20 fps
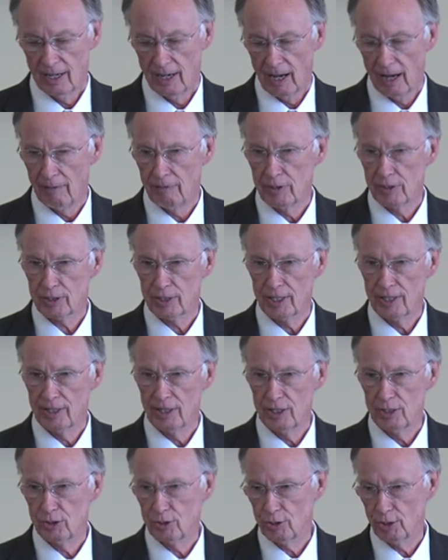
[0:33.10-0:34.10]
obviously
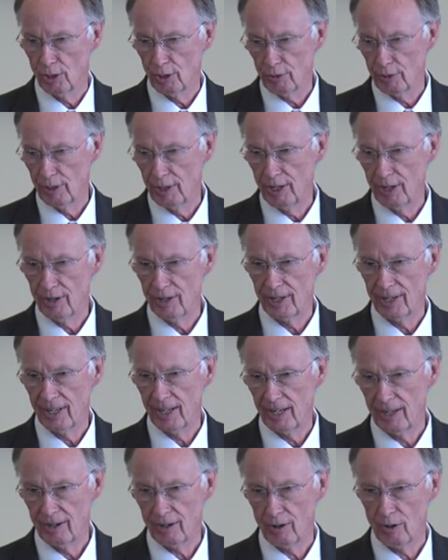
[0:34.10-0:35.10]
these children here
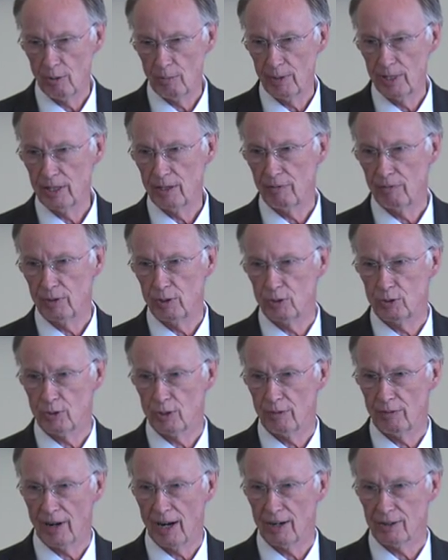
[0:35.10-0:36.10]
today are going to be the
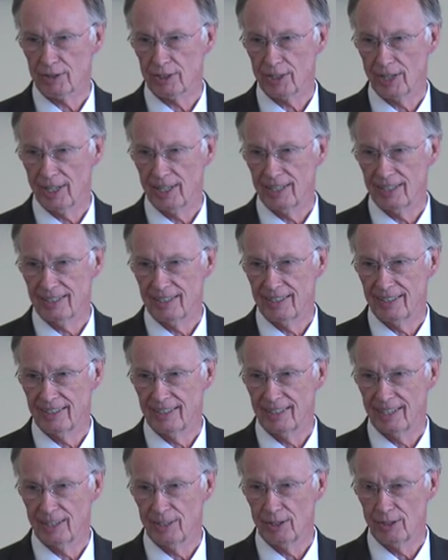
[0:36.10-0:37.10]
future of our state
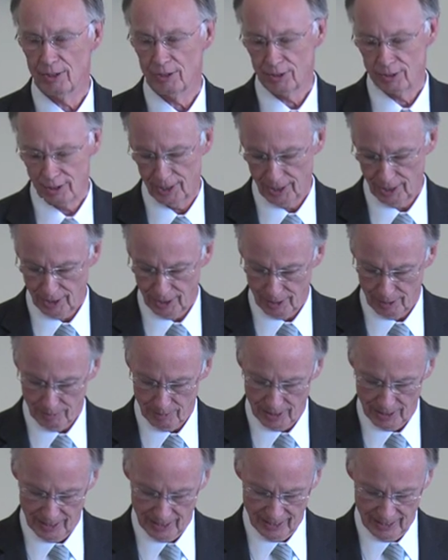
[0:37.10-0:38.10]
in years to
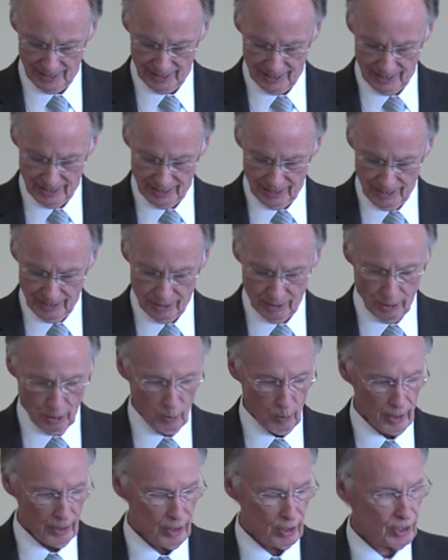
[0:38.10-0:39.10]
come. You
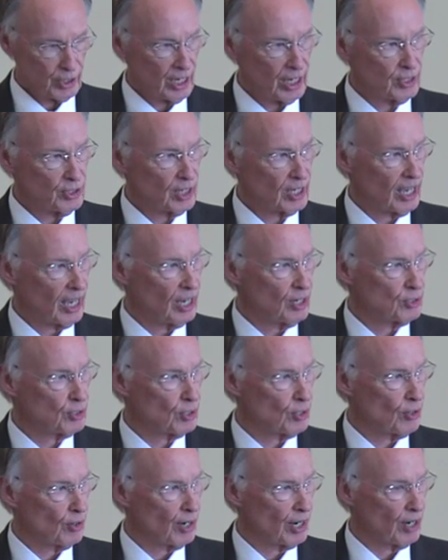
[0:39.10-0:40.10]
know, whether it's
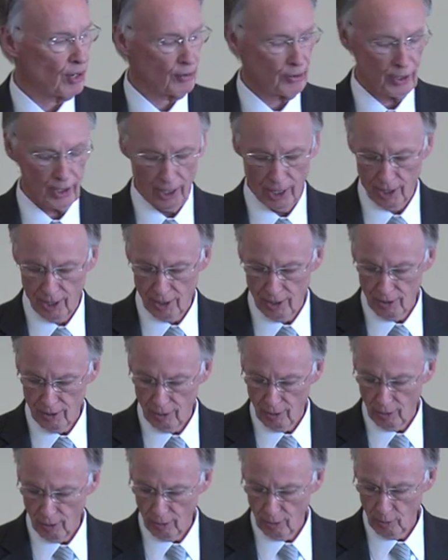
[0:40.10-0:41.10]
education or health
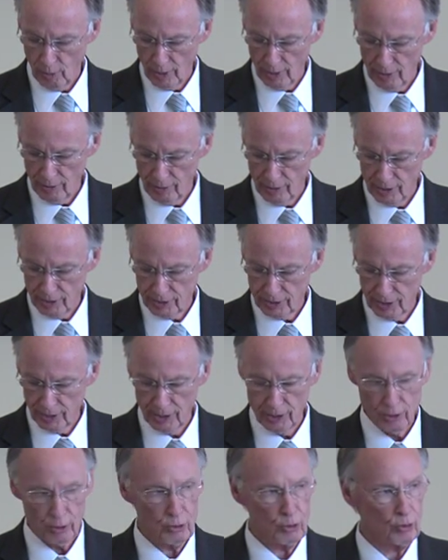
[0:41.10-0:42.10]
care or whether it's
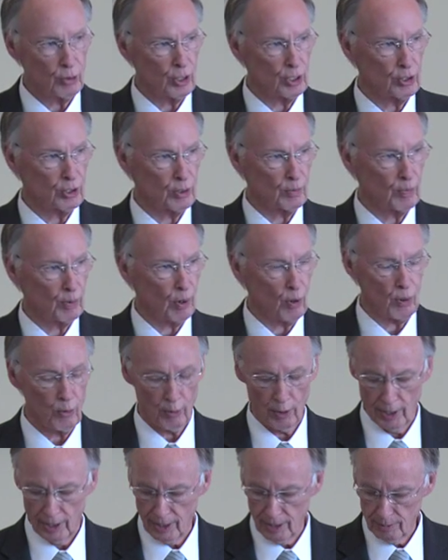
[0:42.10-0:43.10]
nutrition
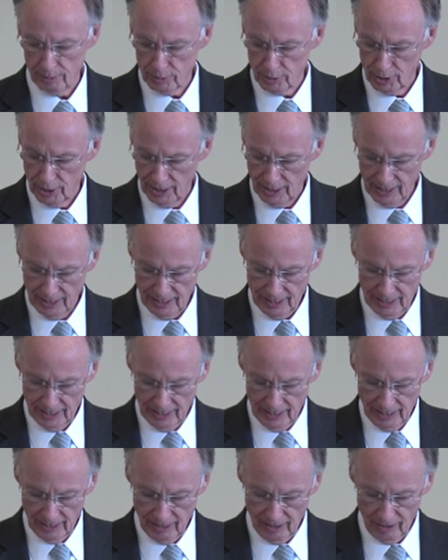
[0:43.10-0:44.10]
programs
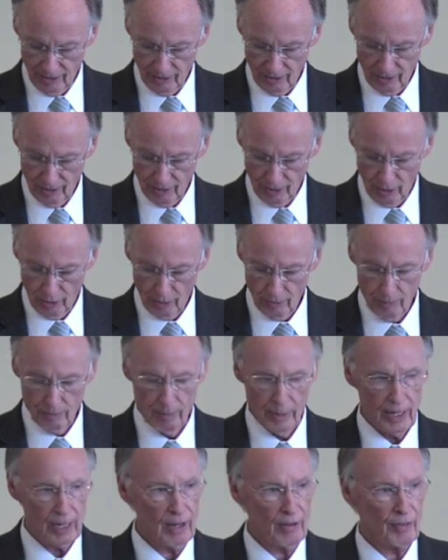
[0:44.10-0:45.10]
or
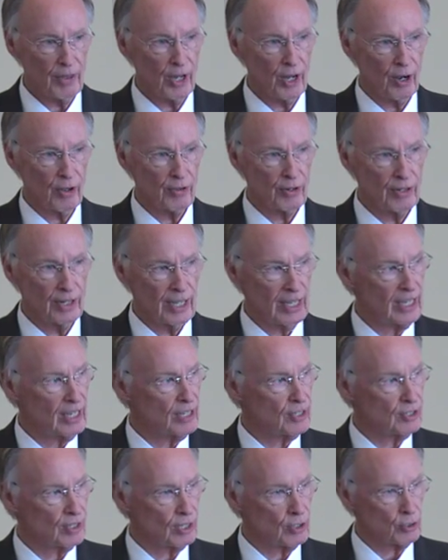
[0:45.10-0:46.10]
many of the other
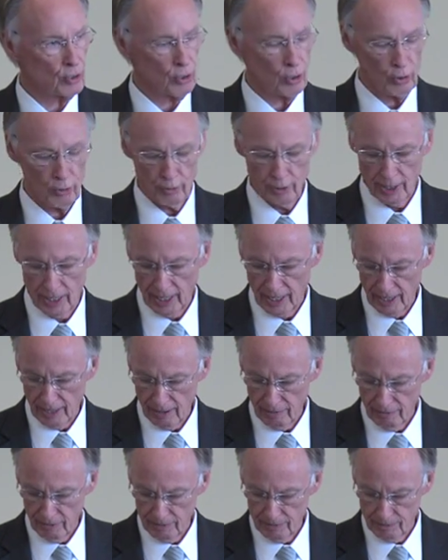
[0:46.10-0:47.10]
needs that children
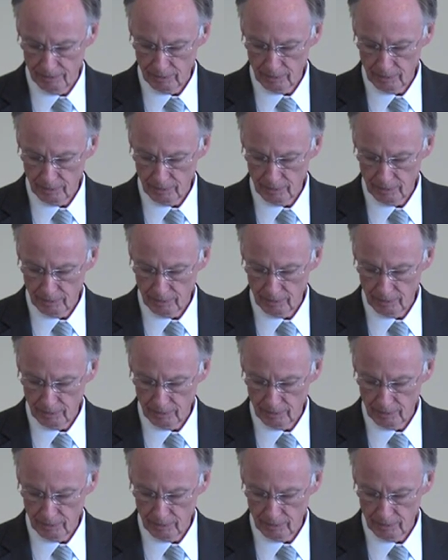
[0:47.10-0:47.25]
have,